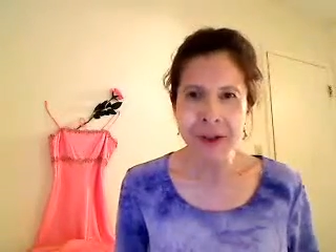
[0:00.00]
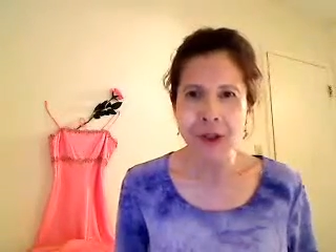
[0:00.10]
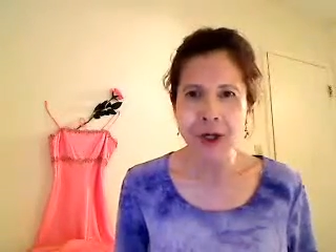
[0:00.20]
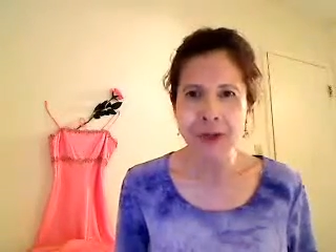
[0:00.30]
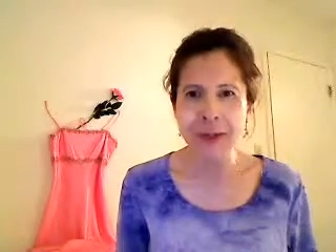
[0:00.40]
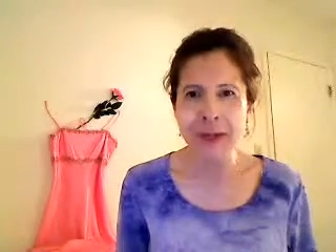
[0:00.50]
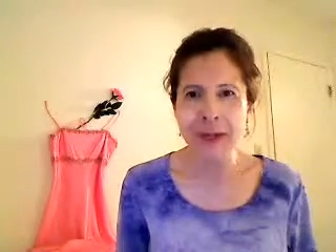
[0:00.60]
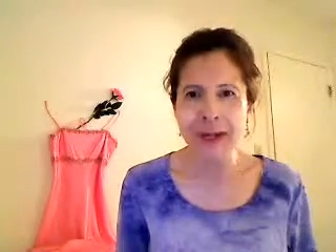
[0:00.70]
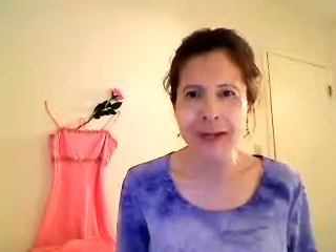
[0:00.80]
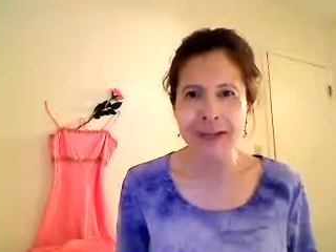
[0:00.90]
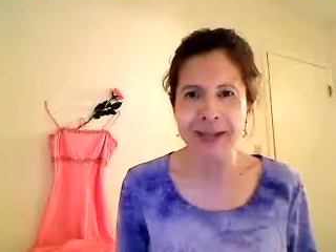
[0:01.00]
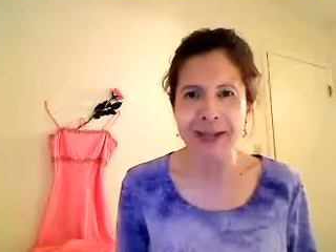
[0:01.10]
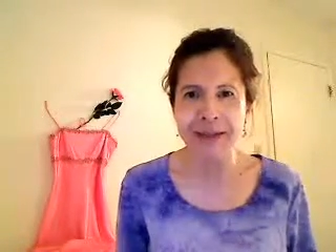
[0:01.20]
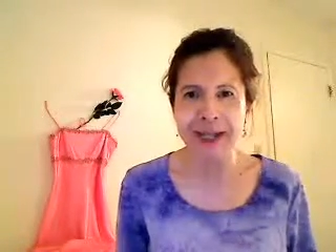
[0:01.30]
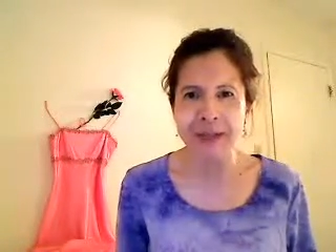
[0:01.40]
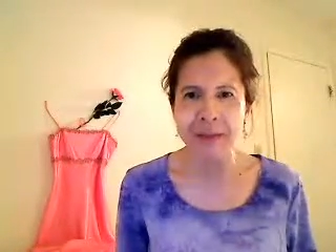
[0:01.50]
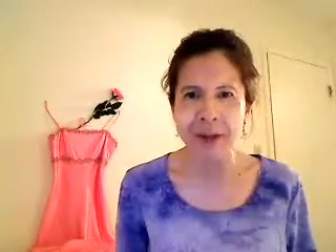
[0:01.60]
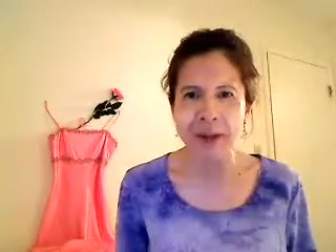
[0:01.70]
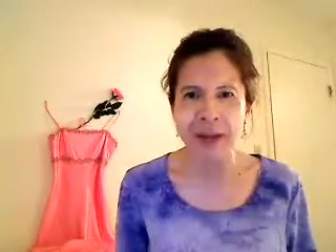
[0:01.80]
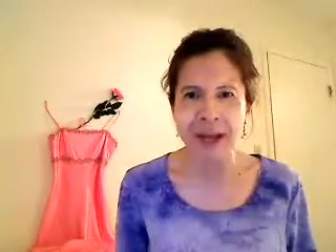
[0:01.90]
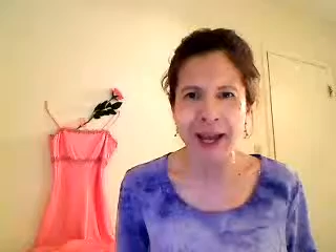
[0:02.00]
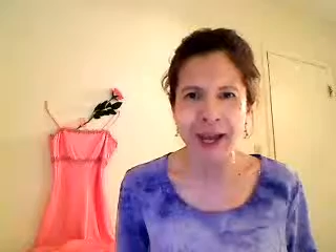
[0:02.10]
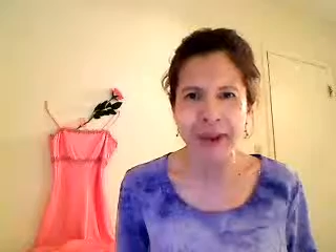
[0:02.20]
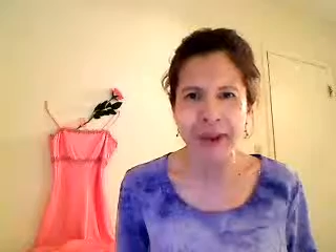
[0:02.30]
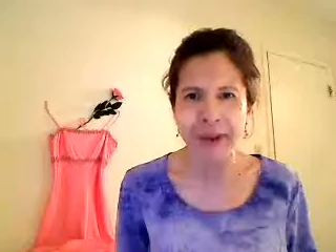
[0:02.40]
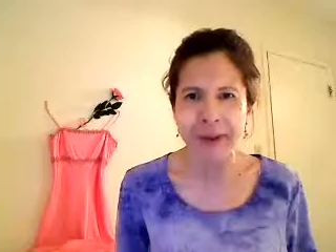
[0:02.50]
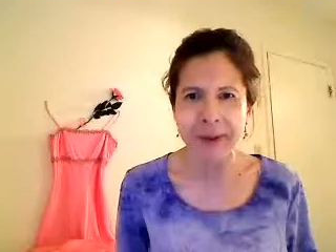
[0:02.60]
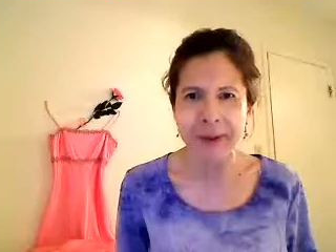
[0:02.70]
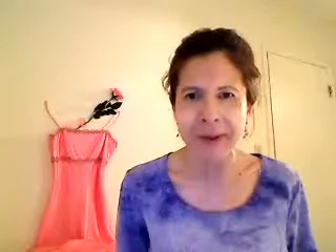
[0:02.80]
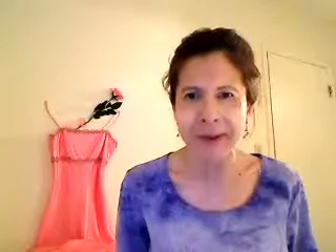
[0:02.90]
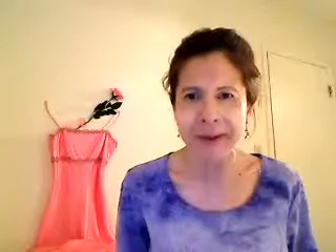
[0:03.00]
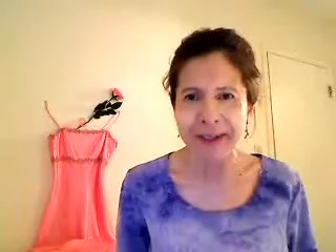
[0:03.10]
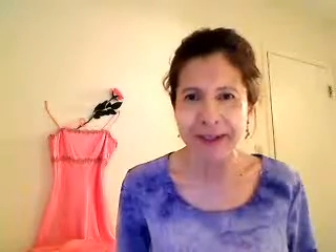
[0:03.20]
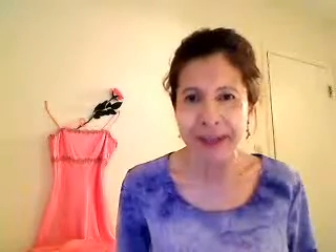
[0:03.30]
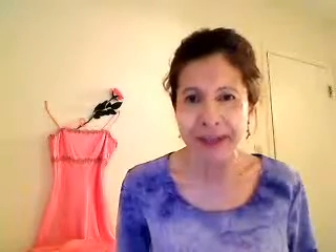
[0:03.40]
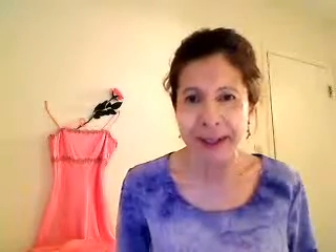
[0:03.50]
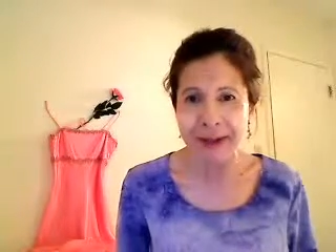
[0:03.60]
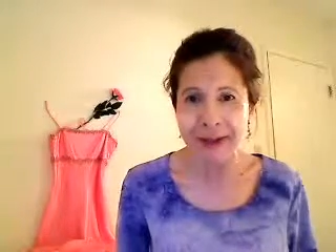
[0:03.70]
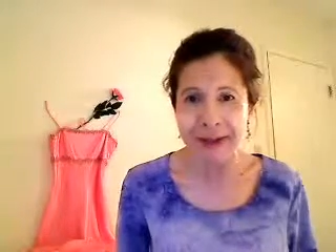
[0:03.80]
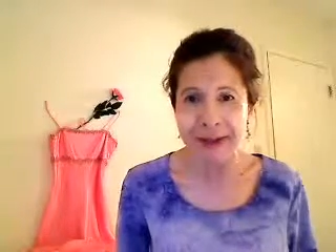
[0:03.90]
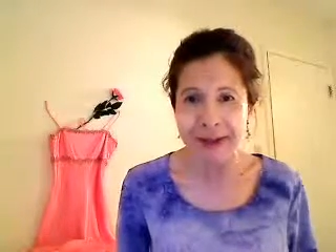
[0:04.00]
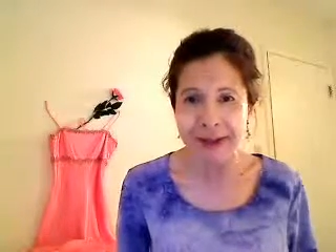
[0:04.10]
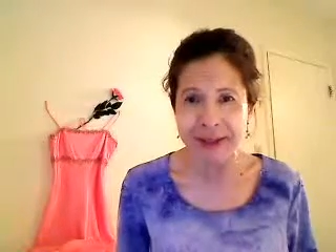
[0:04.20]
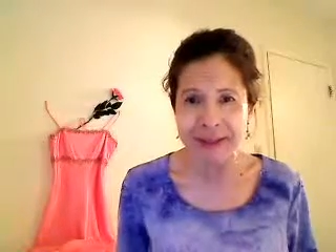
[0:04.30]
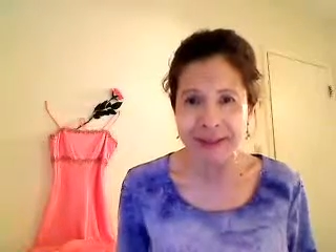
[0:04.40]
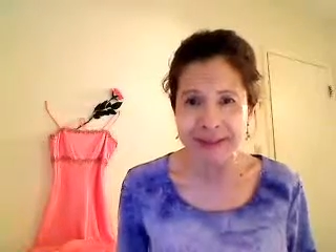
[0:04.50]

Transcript: Lori McBride claims that I'm an old hag, but apparently these men don't think so.